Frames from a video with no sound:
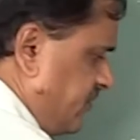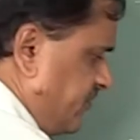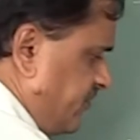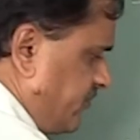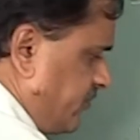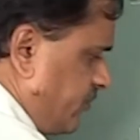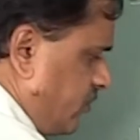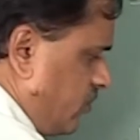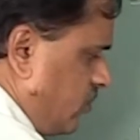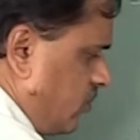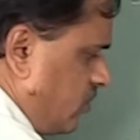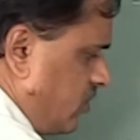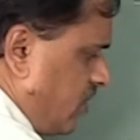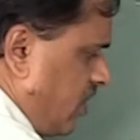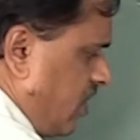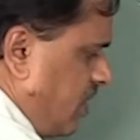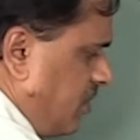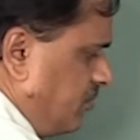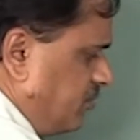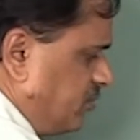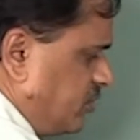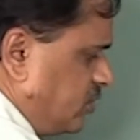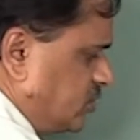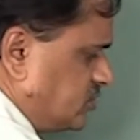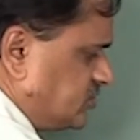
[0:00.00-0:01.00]
So
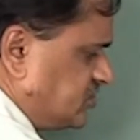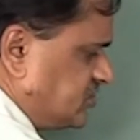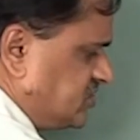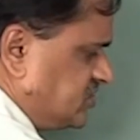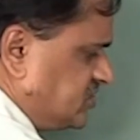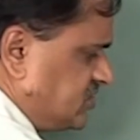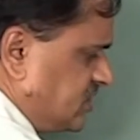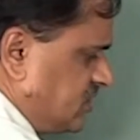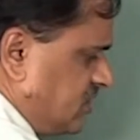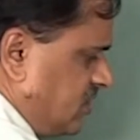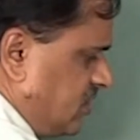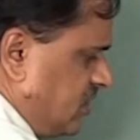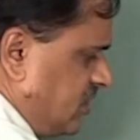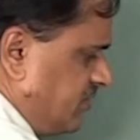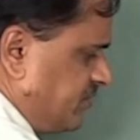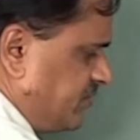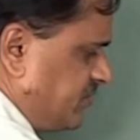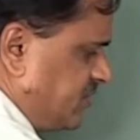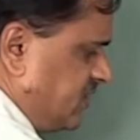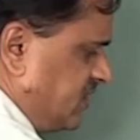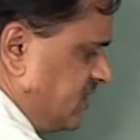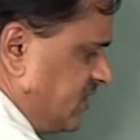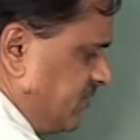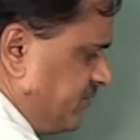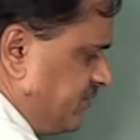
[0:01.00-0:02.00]
composition
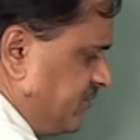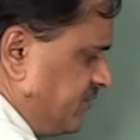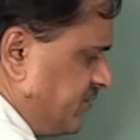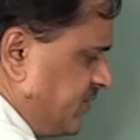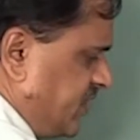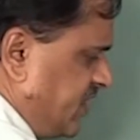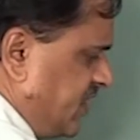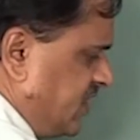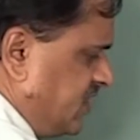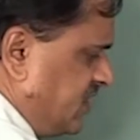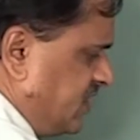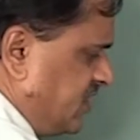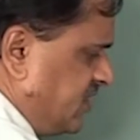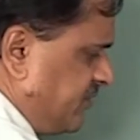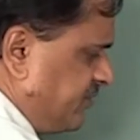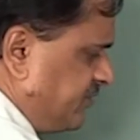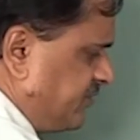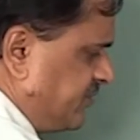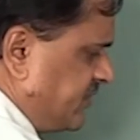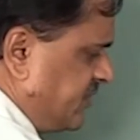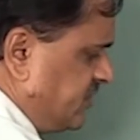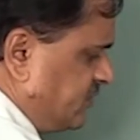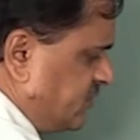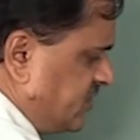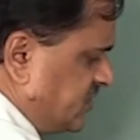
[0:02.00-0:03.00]
of F and
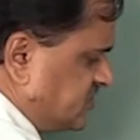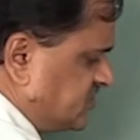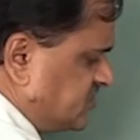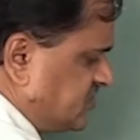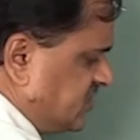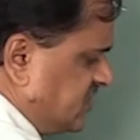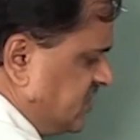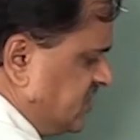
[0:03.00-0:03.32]
F inverse